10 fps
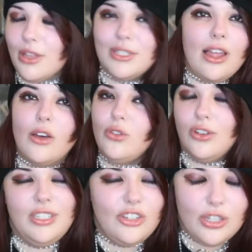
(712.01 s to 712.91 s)
There was a lot of
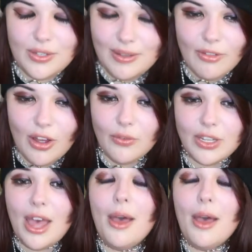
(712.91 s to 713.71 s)
trust issues involved,